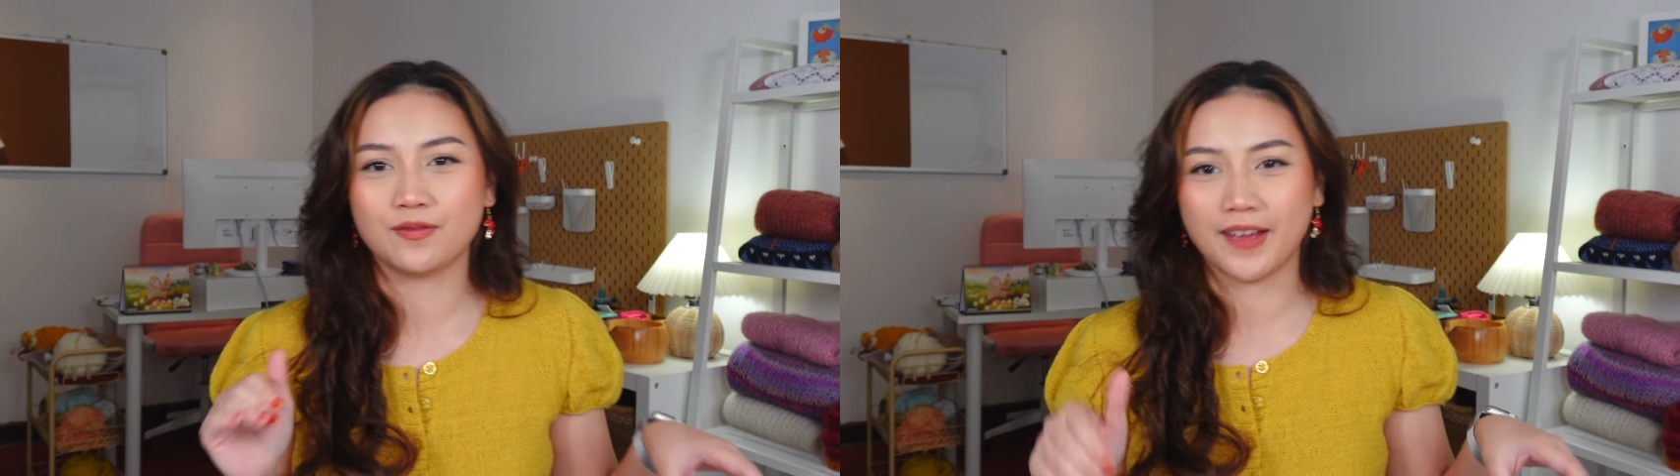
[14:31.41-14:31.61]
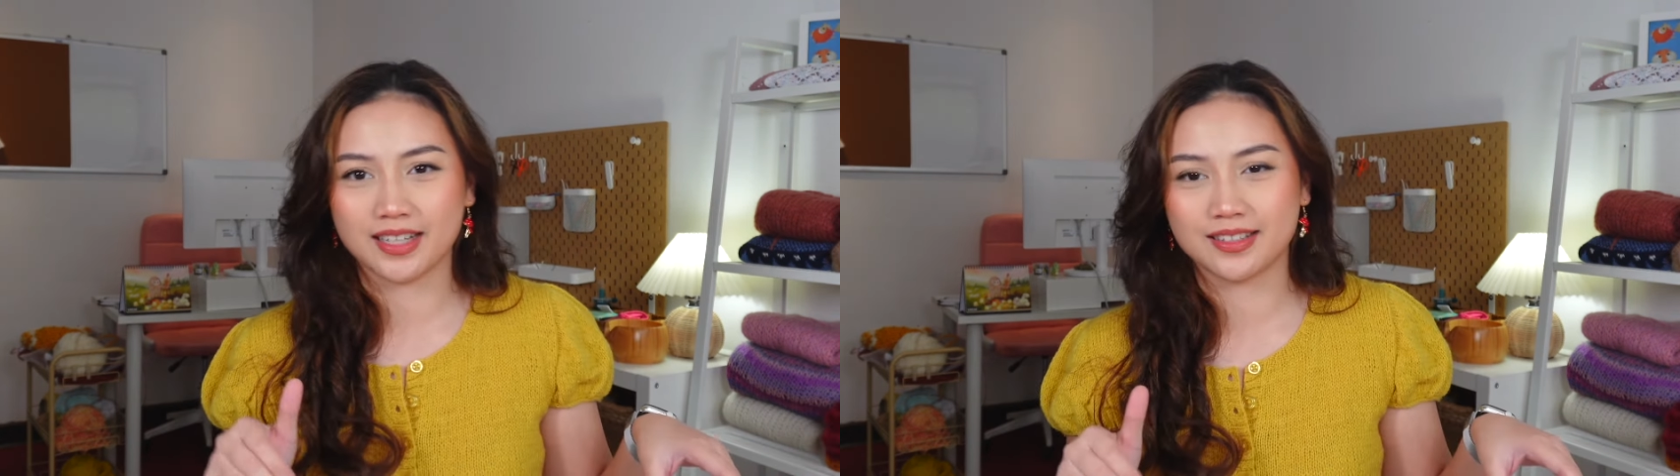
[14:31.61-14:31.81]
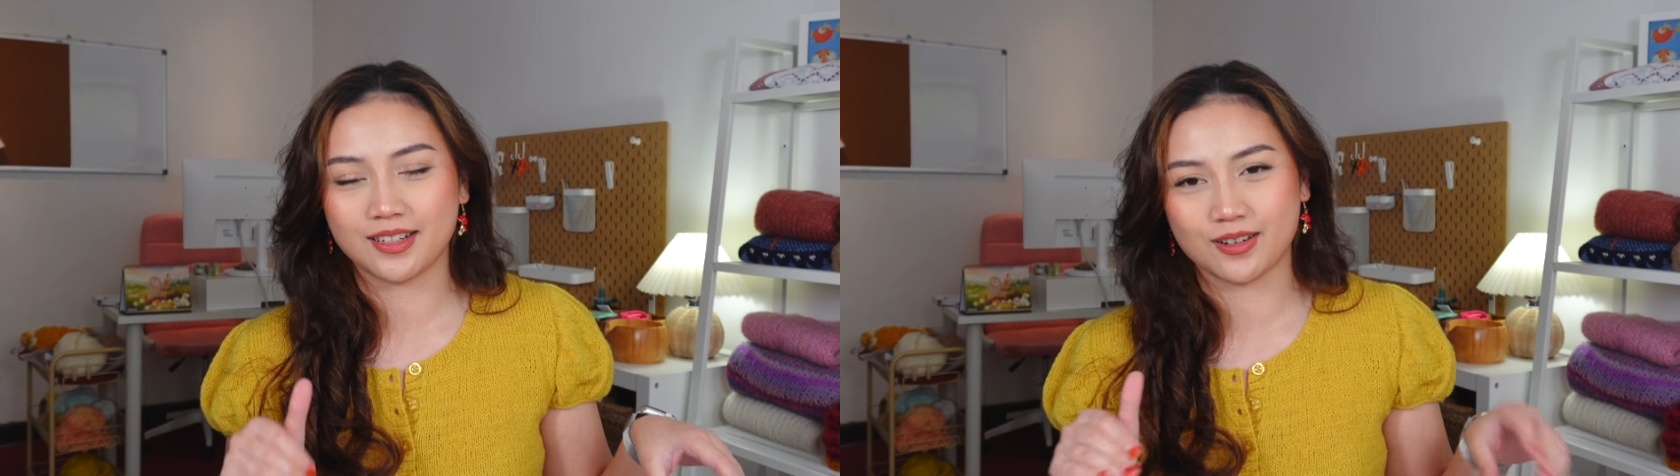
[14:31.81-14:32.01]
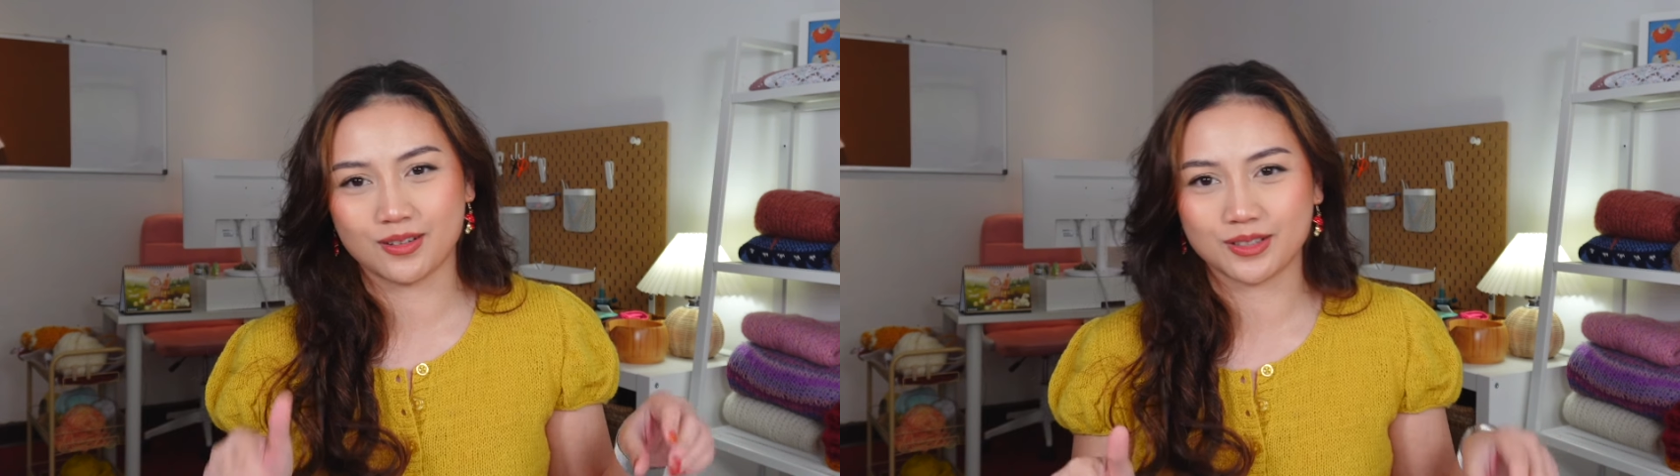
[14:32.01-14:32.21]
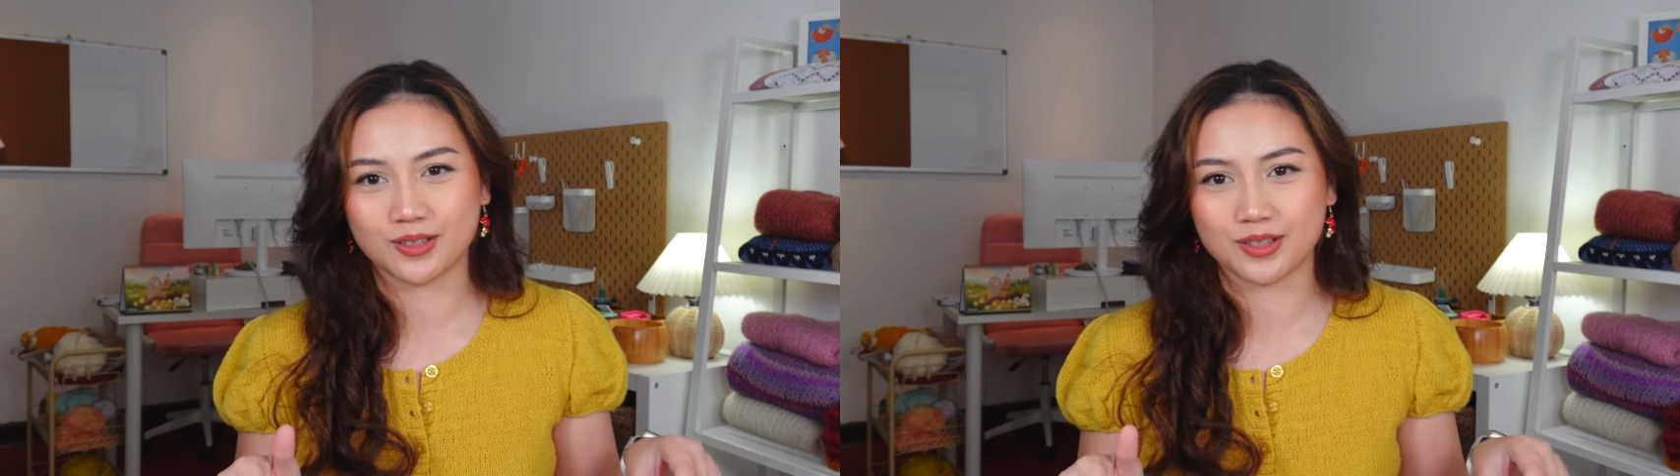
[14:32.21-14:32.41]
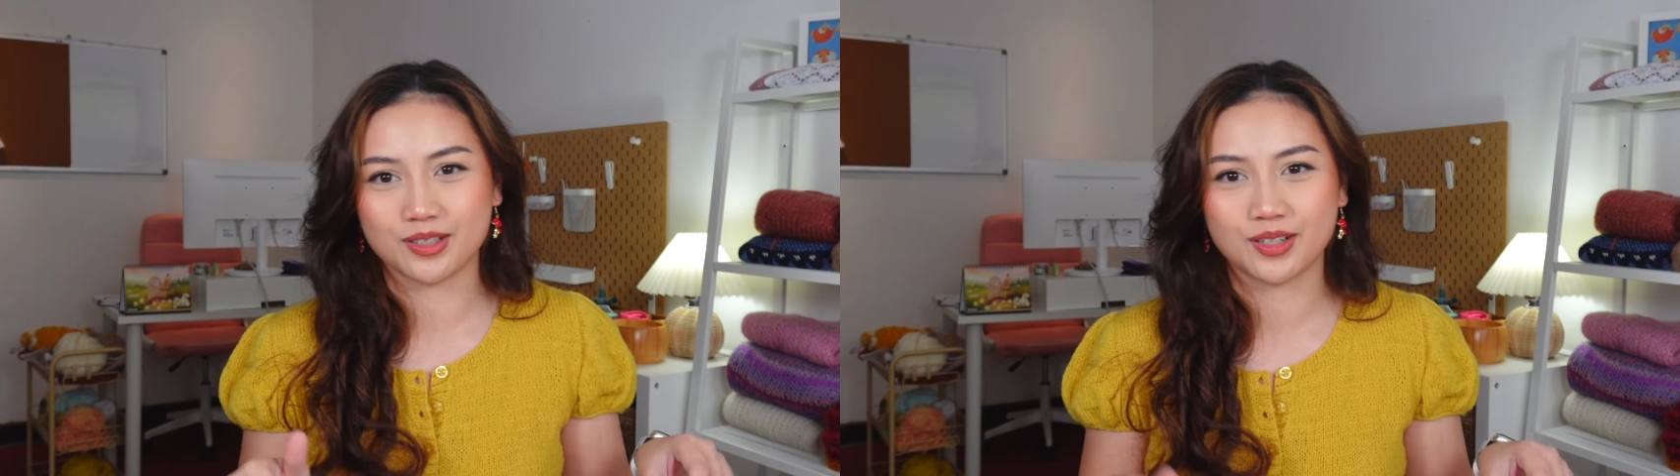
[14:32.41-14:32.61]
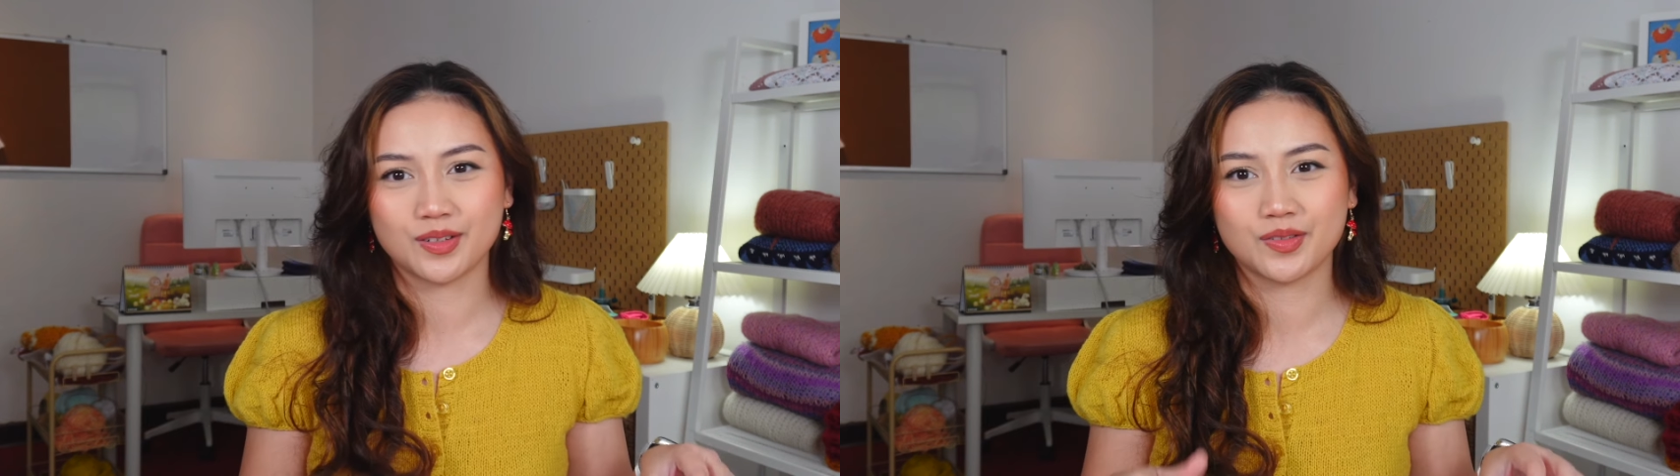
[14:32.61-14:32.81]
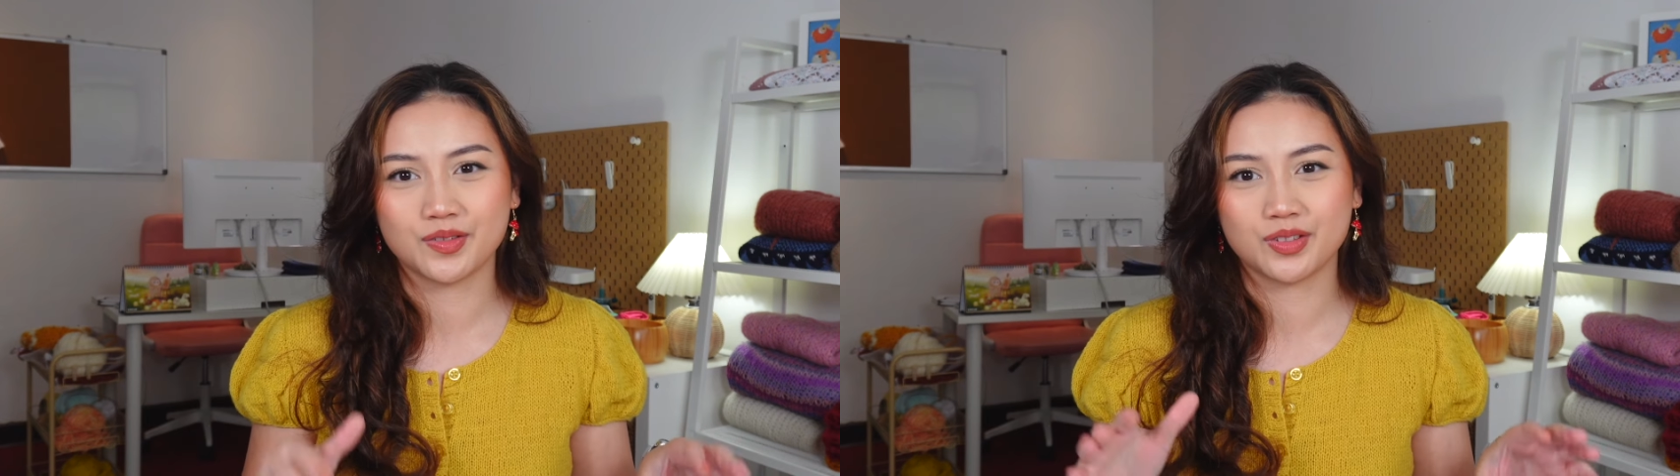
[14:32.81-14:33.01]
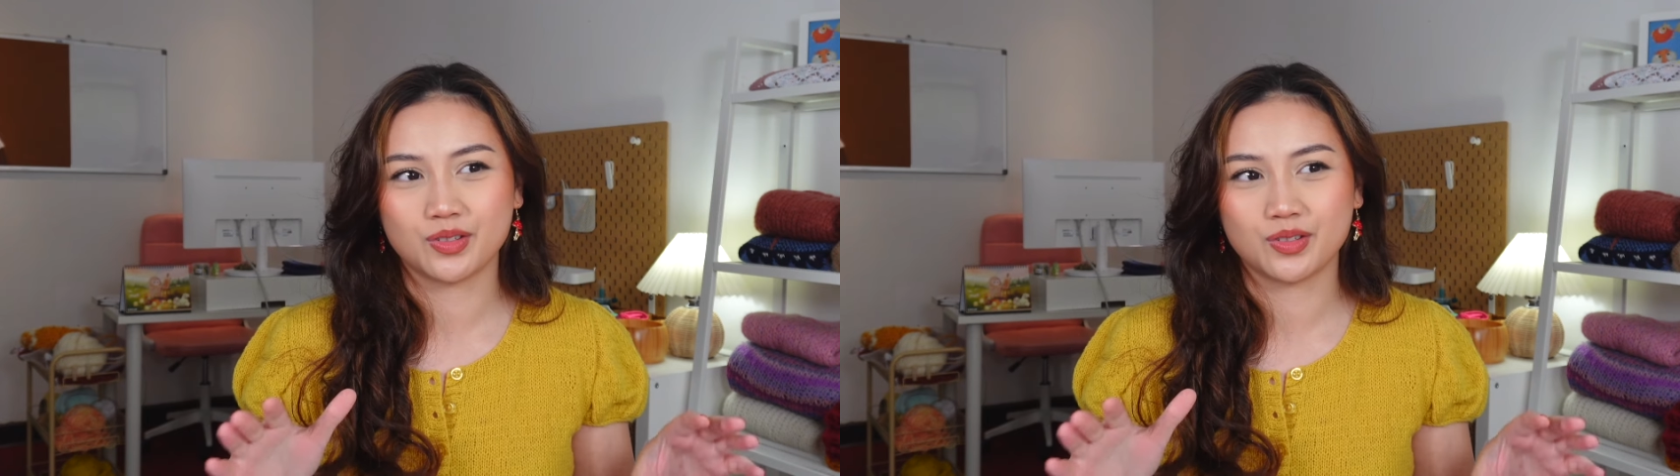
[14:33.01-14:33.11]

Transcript: fancier alternatives